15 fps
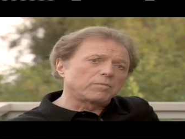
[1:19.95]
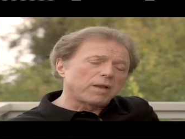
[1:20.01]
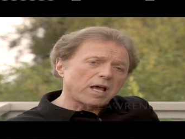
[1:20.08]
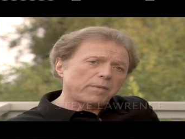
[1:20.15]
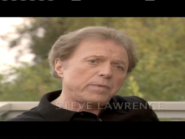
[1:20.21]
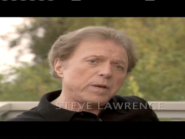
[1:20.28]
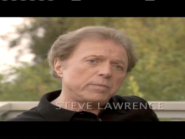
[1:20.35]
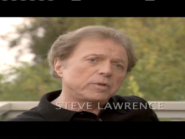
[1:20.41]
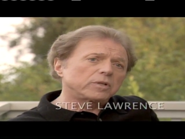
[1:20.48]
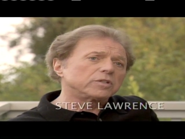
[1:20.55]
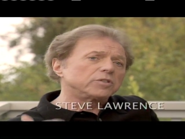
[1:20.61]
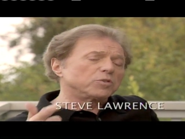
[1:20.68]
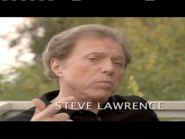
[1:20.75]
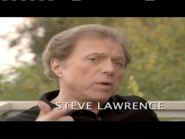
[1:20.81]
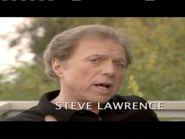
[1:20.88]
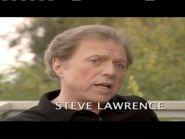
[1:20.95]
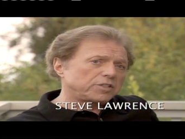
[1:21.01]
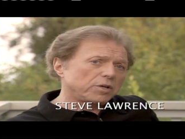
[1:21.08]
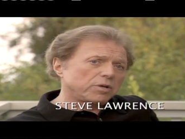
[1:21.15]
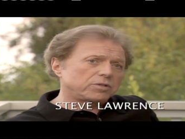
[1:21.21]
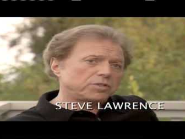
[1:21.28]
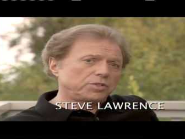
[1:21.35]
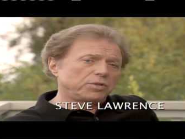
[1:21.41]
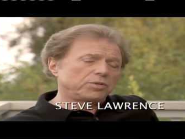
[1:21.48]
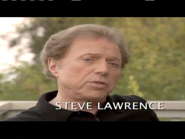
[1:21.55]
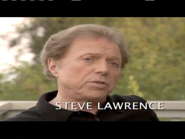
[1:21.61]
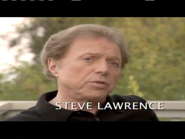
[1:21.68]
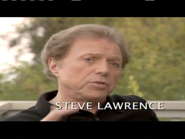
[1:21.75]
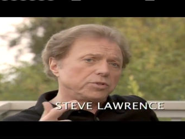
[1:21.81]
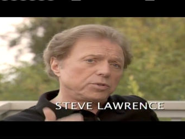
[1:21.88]
Black people can do black jokes,
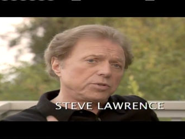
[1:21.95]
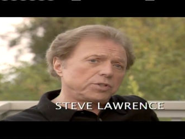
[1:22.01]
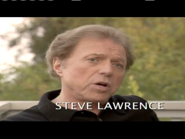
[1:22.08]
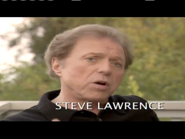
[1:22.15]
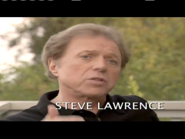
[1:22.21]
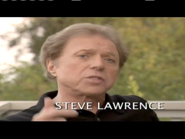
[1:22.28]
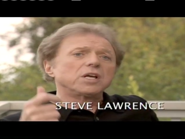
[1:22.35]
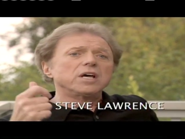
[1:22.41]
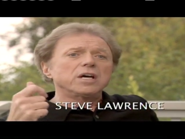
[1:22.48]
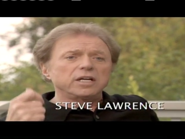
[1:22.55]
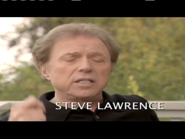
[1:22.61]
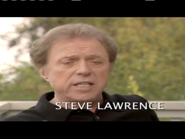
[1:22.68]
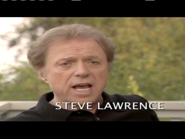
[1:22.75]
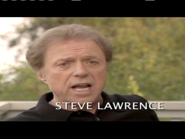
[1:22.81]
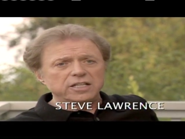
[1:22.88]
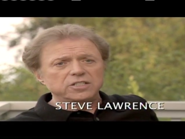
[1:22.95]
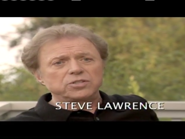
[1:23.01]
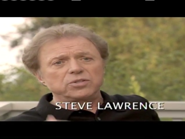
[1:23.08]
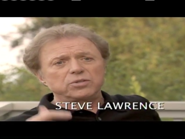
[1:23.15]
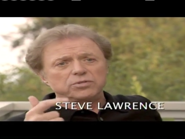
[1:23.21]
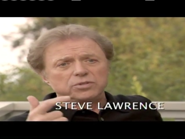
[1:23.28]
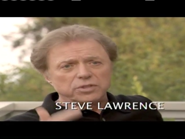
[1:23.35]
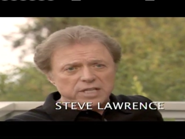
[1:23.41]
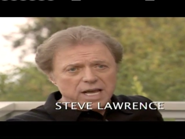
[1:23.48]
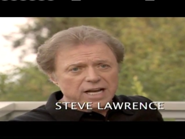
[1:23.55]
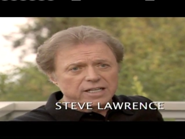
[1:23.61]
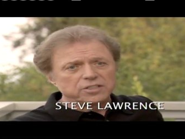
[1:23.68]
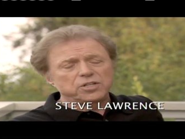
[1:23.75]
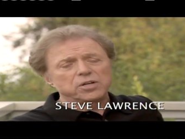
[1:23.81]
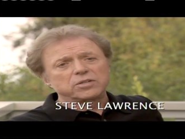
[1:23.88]
Jews do Jew jokes, Italians do
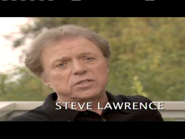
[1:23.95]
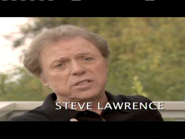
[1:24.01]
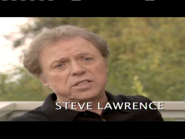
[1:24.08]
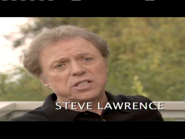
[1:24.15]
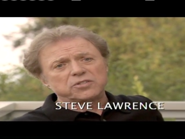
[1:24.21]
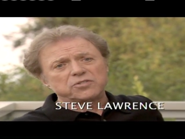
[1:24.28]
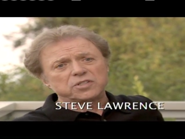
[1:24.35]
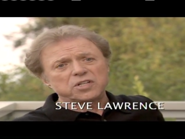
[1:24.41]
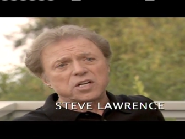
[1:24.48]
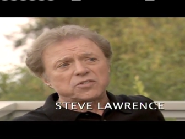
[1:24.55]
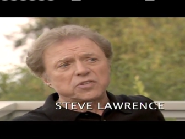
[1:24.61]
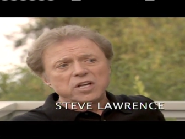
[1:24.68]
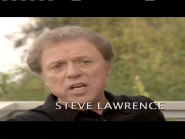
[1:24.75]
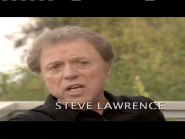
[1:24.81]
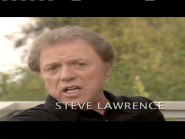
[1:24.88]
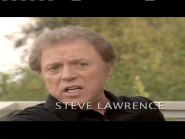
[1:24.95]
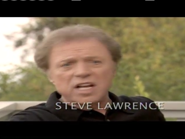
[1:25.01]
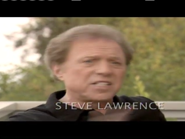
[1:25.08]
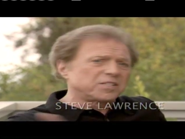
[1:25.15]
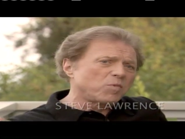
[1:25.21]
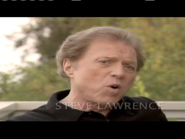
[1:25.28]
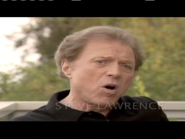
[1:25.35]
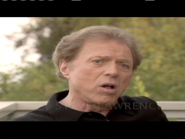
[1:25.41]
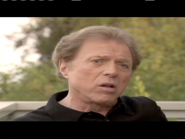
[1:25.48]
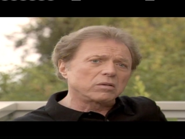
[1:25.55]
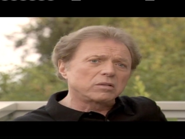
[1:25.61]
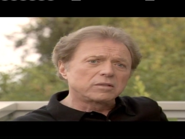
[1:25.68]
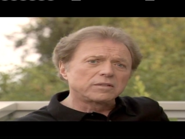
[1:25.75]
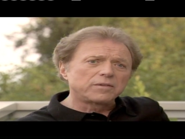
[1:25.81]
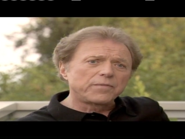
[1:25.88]
Italian jokes, etc., etc. He does them all
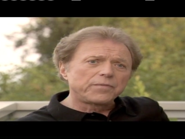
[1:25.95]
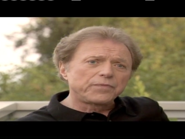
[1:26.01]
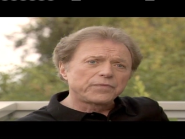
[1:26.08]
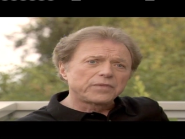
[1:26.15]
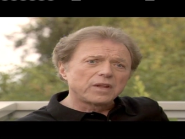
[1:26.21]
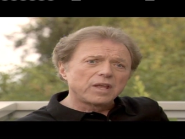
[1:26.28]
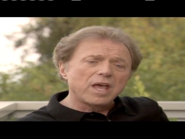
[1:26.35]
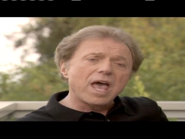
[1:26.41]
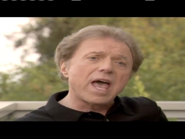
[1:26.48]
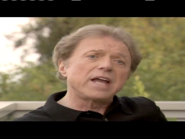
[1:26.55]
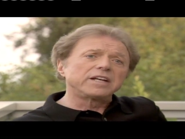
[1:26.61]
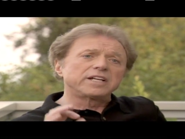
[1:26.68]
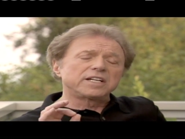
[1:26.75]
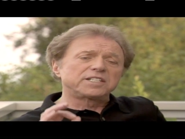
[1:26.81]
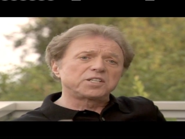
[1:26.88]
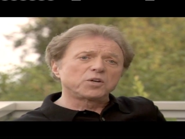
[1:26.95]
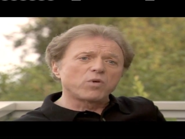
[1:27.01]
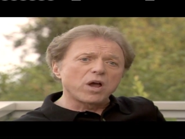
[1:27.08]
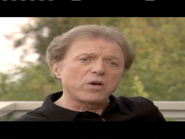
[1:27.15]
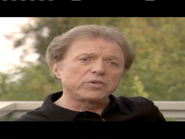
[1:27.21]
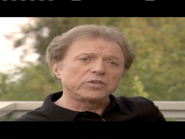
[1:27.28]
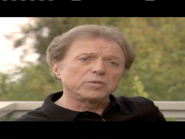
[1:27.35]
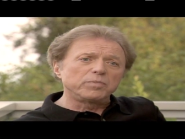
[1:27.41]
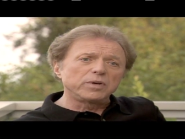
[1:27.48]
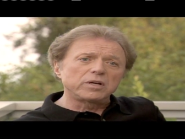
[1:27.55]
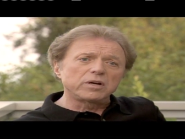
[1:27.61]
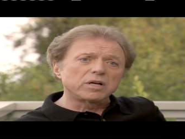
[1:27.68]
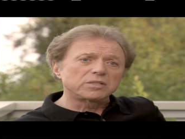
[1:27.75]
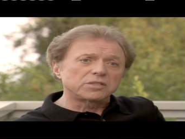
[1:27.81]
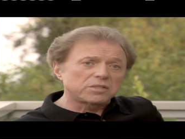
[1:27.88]
and gets away with it
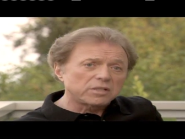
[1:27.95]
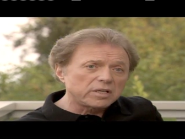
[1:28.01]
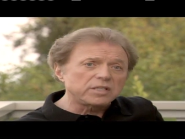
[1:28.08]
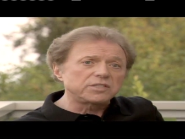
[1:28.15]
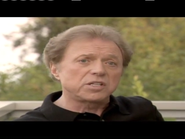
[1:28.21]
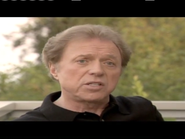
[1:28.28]
because he's